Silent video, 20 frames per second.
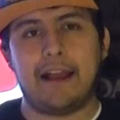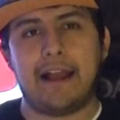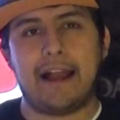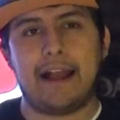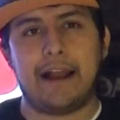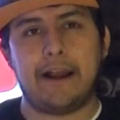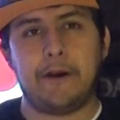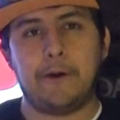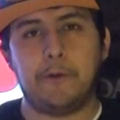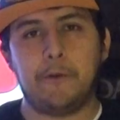
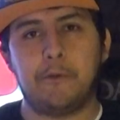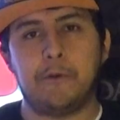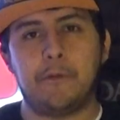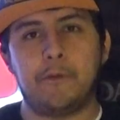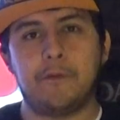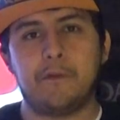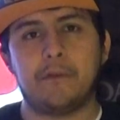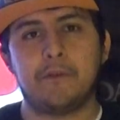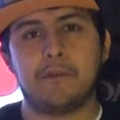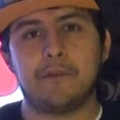
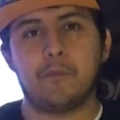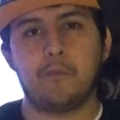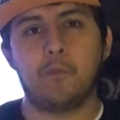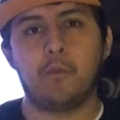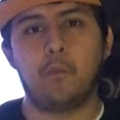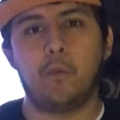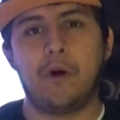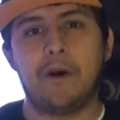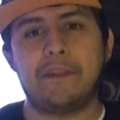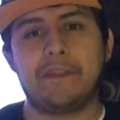how
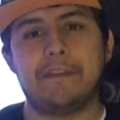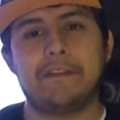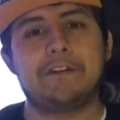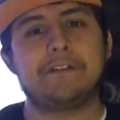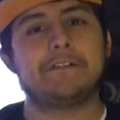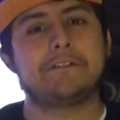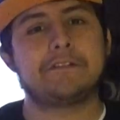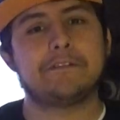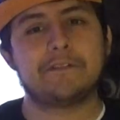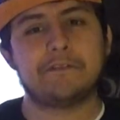one
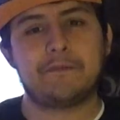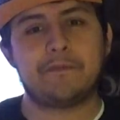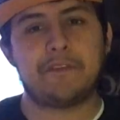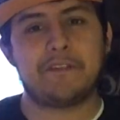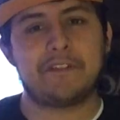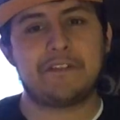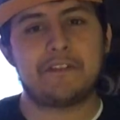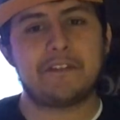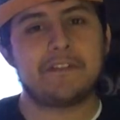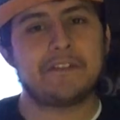little
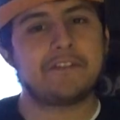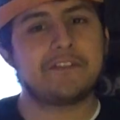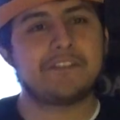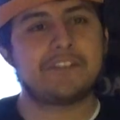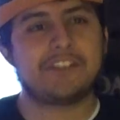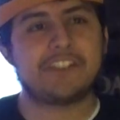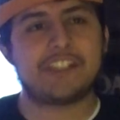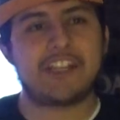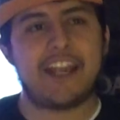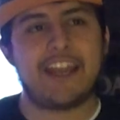
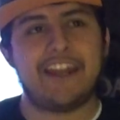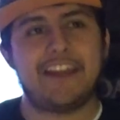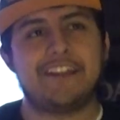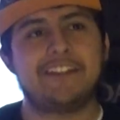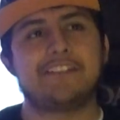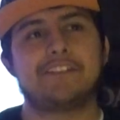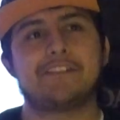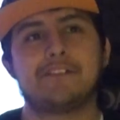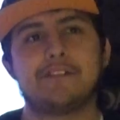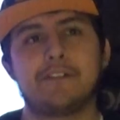
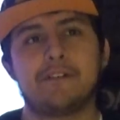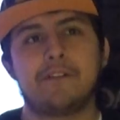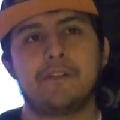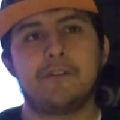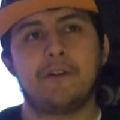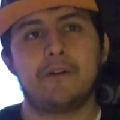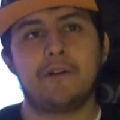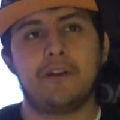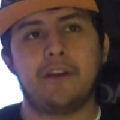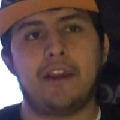change
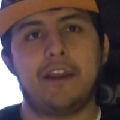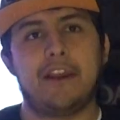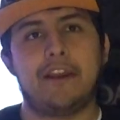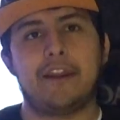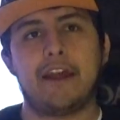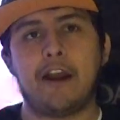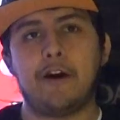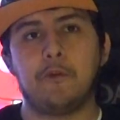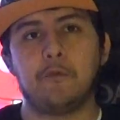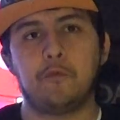and
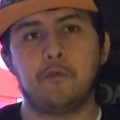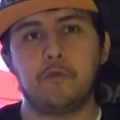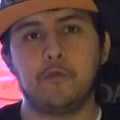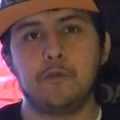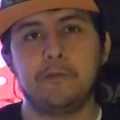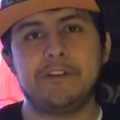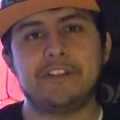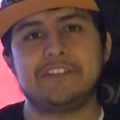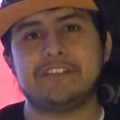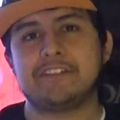how
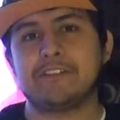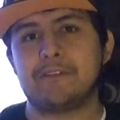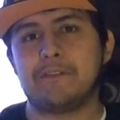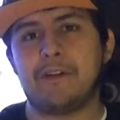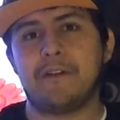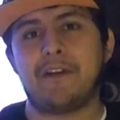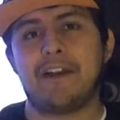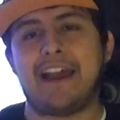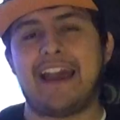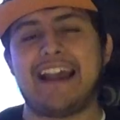Ruby's
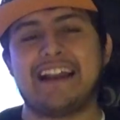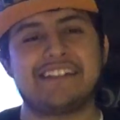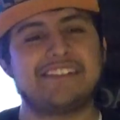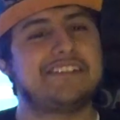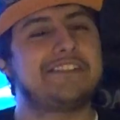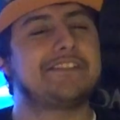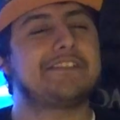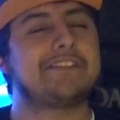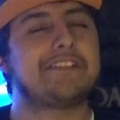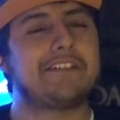
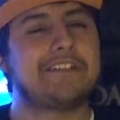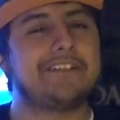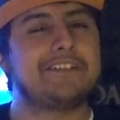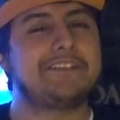actions